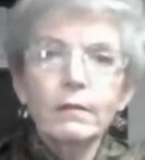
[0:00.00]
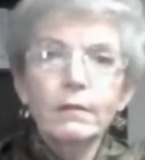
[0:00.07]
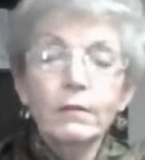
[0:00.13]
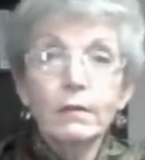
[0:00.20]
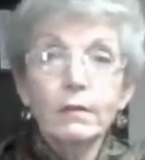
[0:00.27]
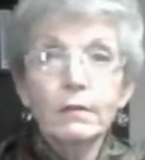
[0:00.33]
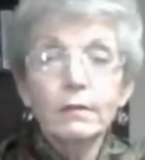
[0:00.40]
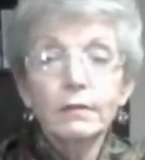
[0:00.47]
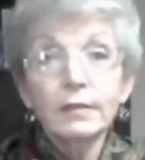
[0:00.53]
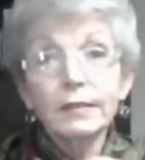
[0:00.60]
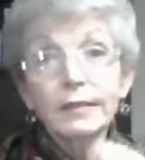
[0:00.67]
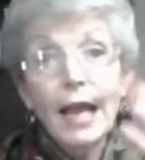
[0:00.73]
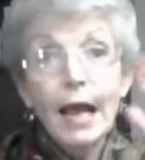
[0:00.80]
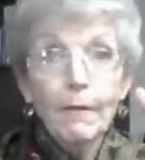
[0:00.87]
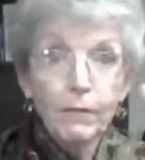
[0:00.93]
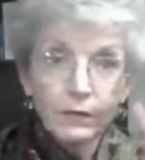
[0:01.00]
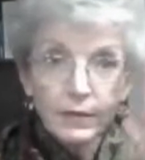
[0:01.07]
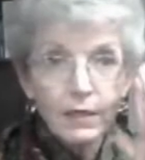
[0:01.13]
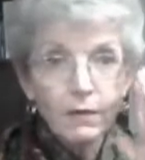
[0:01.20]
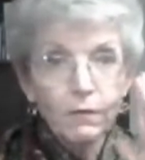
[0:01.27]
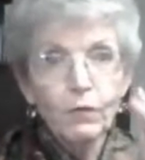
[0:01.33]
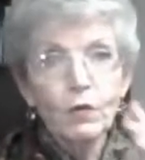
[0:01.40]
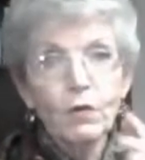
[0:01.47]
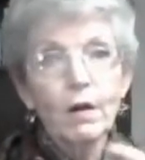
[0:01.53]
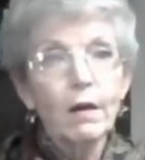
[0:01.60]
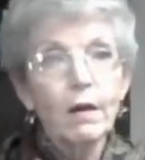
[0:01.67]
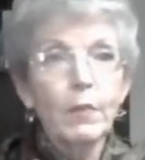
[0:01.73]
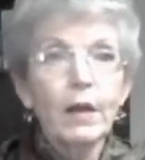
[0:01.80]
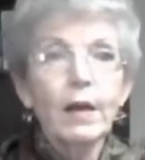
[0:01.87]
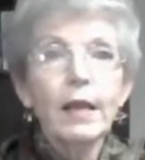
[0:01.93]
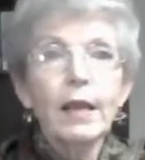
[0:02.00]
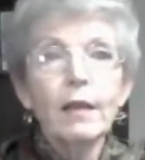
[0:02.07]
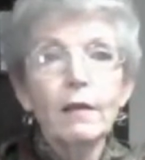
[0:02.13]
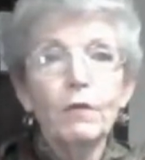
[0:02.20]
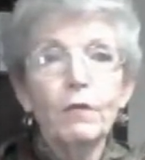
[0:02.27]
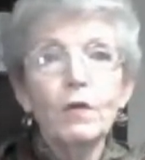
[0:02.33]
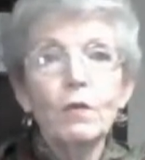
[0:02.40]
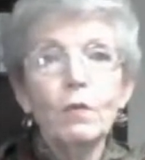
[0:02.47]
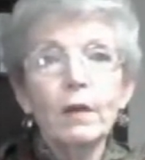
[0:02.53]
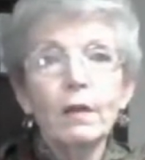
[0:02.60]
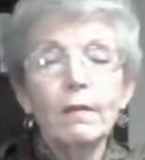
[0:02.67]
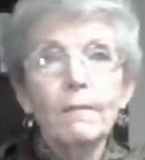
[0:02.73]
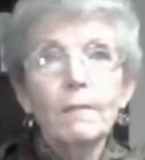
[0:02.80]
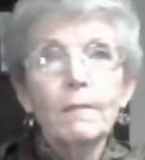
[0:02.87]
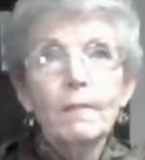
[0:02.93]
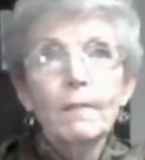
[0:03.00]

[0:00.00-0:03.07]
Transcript: or scaffolding for our body, if you will,